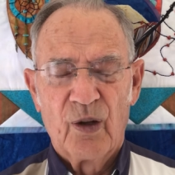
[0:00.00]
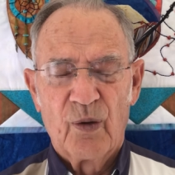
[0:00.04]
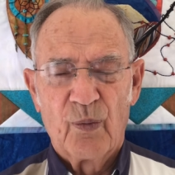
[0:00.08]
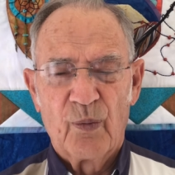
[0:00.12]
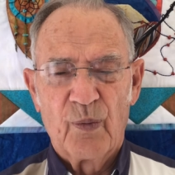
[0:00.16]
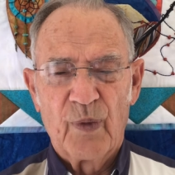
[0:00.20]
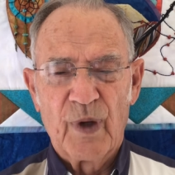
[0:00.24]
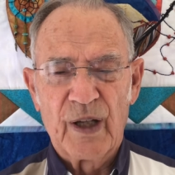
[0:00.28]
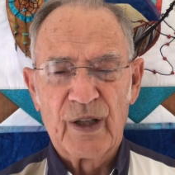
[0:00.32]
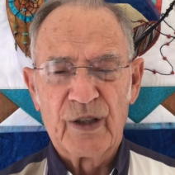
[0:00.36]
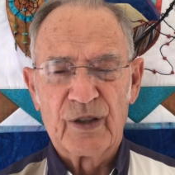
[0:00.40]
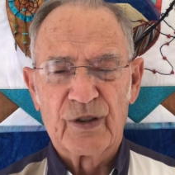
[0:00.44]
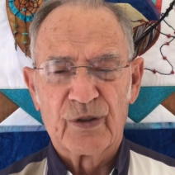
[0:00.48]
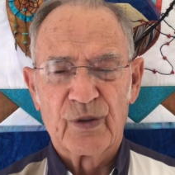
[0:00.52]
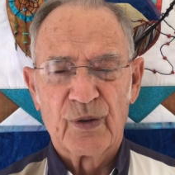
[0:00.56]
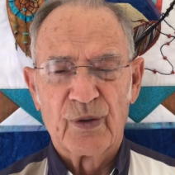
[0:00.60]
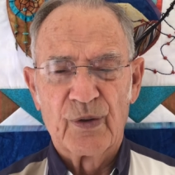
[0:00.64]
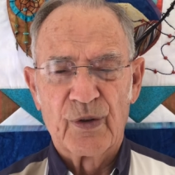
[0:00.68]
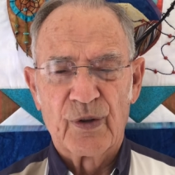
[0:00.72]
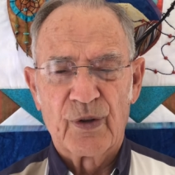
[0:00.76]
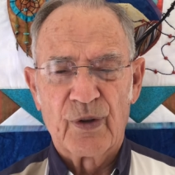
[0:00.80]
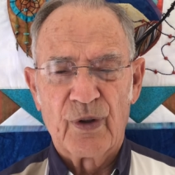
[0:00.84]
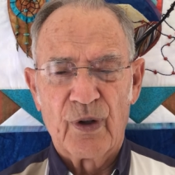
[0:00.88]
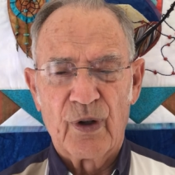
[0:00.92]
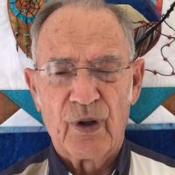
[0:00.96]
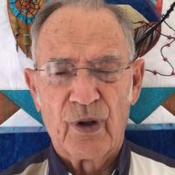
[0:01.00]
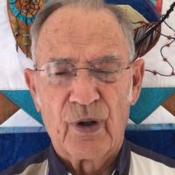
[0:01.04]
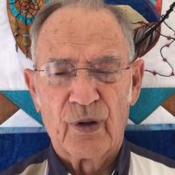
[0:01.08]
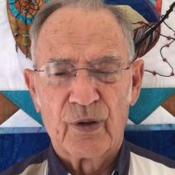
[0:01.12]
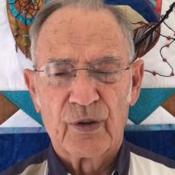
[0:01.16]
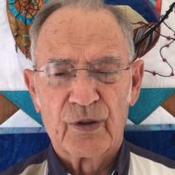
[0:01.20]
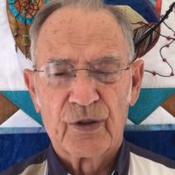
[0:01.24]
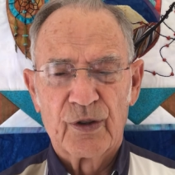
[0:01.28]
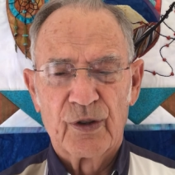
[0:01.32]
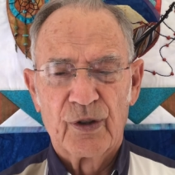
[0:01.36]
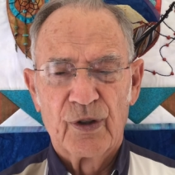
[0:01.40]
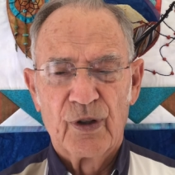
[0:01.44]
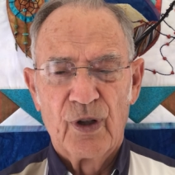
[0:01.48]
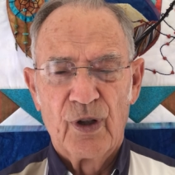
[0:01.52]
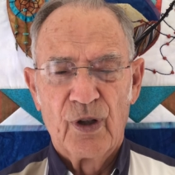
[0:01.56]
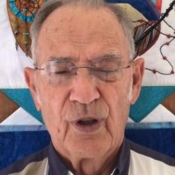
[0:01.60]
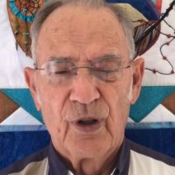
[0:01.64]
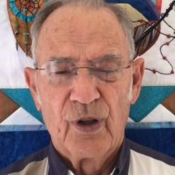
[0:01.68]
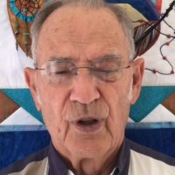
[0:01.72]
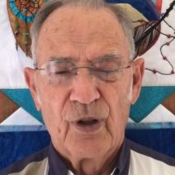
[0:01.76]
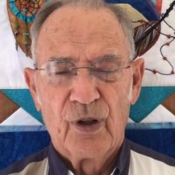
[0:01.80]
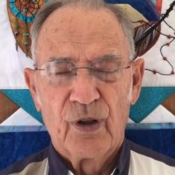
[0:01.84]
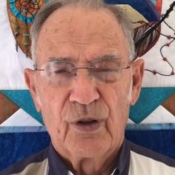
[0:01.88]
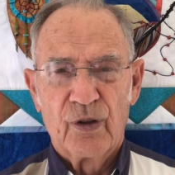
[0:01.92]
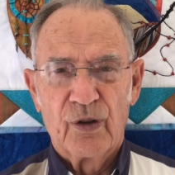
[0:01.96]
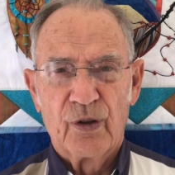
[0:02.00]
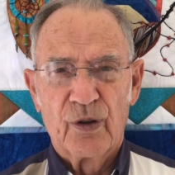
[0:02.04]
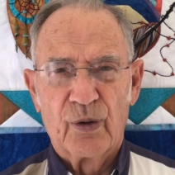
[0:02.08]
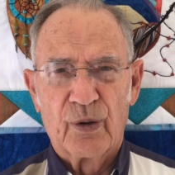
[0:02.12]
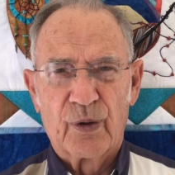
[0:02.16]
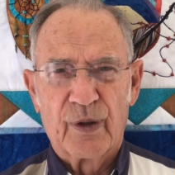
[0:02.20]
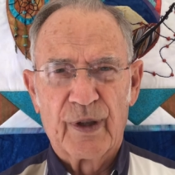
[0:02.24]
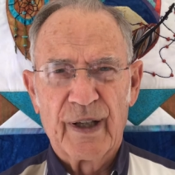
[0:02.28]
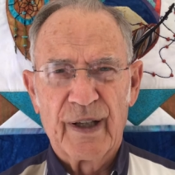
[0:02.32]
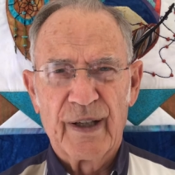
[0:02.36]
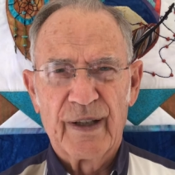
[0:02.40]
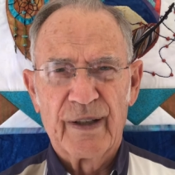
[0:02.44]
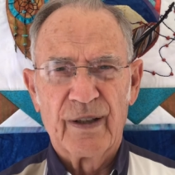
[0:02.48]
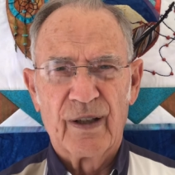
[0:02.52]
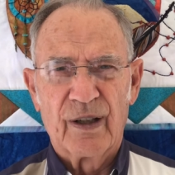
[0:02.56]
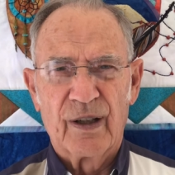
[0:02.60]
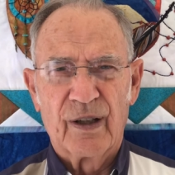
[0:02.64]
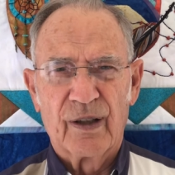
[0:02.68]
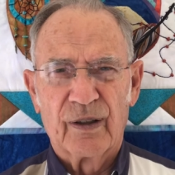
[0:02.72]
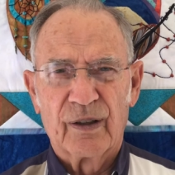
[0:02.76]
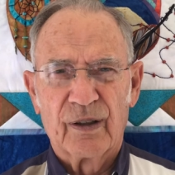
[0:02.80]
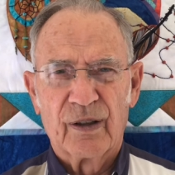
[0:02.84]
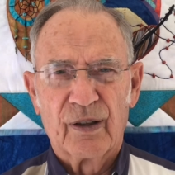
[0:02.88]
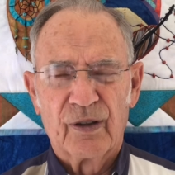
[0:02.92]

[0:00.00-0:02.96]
based on the cross. You cannot